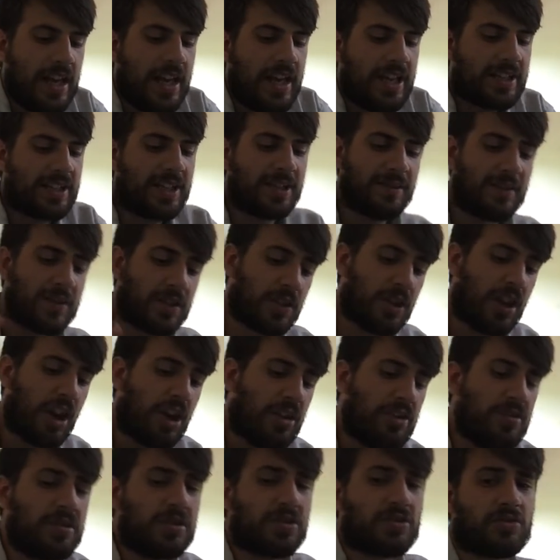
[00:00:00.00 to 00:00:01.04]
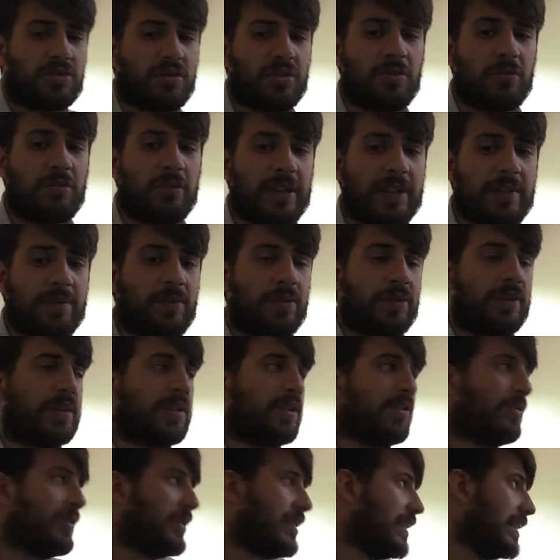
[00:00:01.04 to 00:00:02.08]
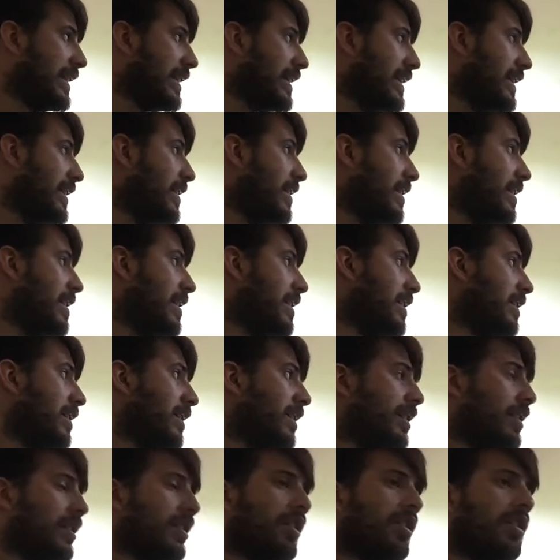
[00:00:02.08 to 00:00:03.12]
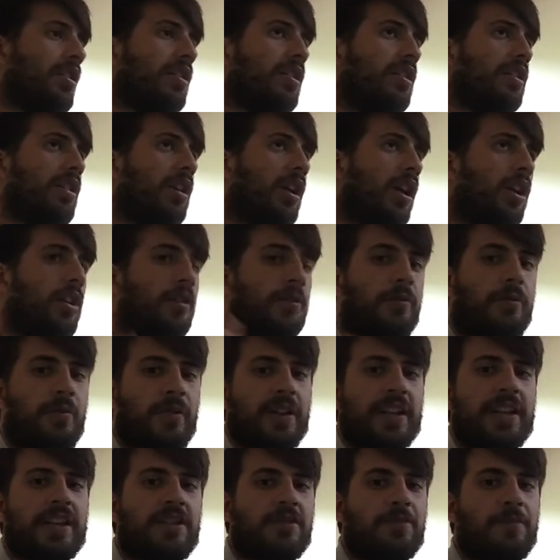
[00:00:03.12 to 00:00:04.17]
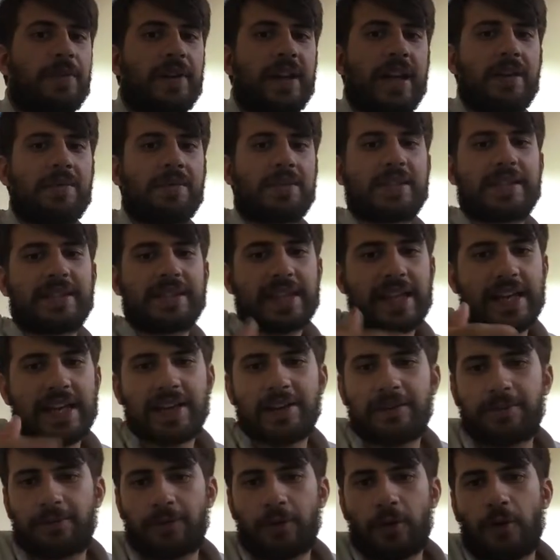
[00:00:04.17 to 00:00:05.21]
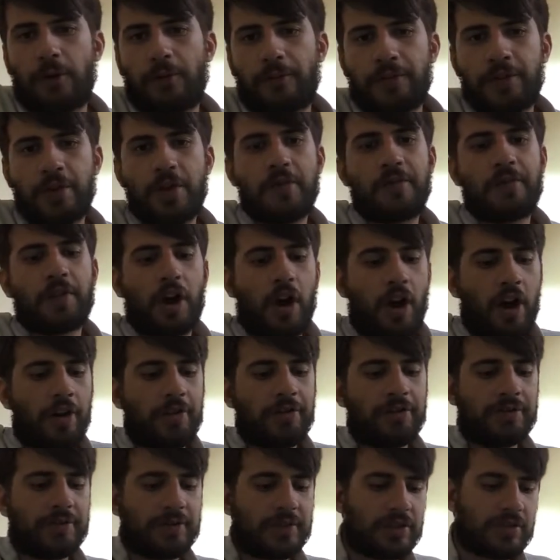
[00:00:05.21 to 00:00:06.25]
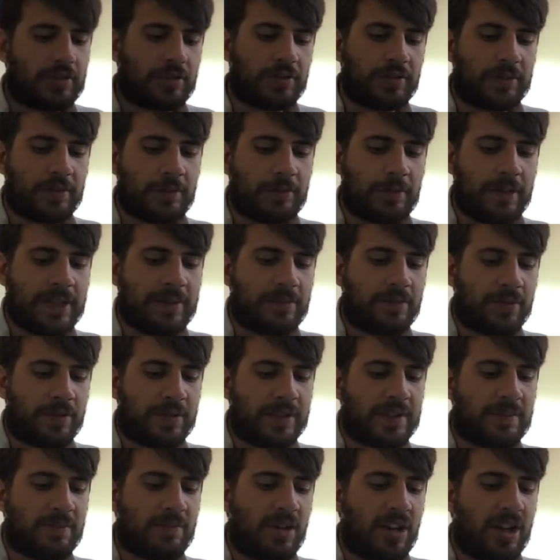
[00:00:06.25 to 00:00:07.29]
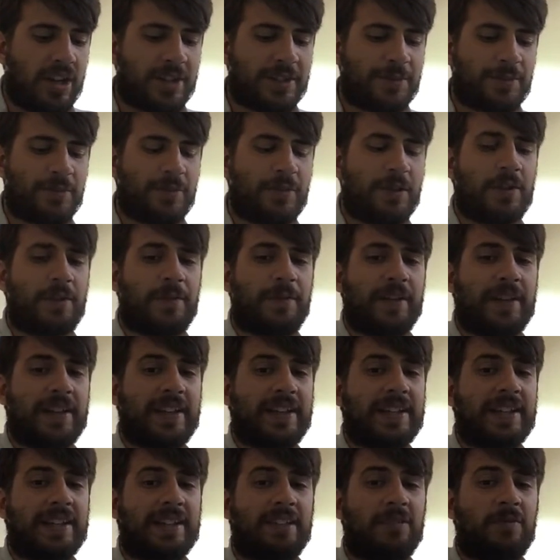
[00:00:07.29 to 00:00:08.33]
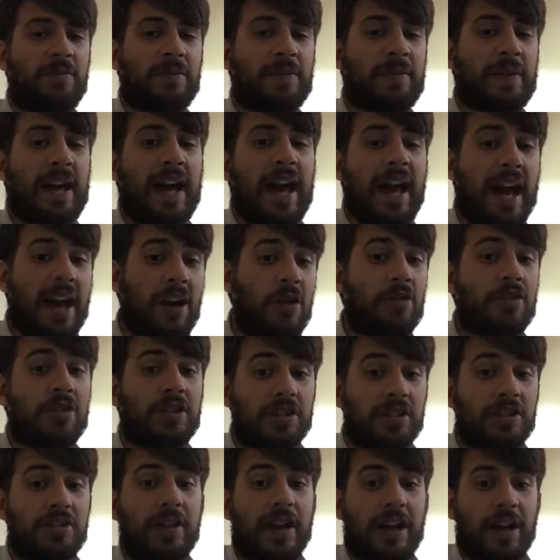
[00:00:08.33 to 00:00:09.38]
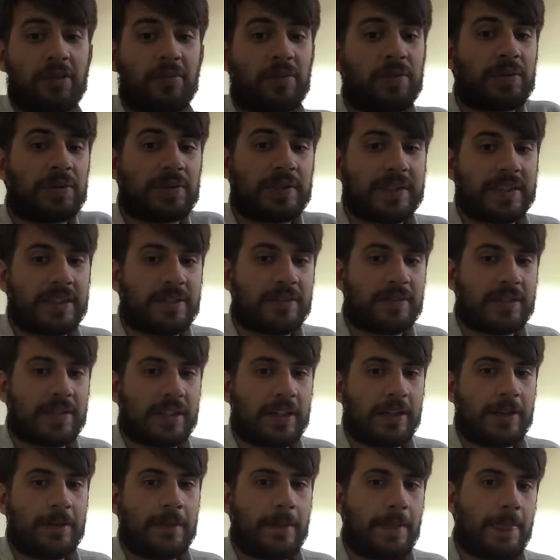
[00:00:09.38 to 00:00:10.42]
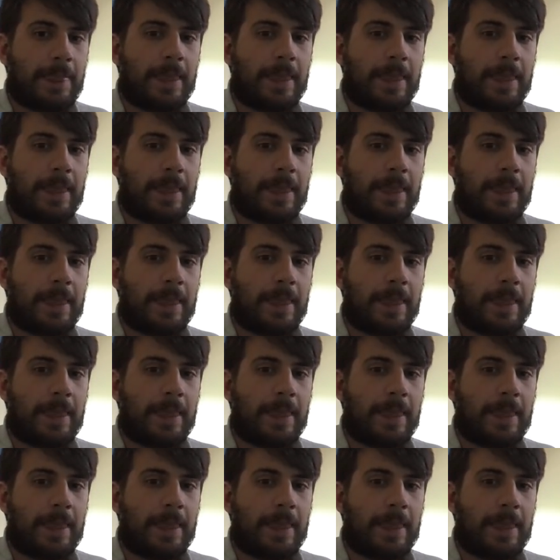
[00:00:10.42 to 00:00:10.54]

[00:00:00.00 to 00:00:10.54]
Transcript: In terms of your own strong and weak points, obviously, hopefully you've been able to think through a few of your own strong and weak points. It might just be worth thinking a little bit about how can you help yourself. So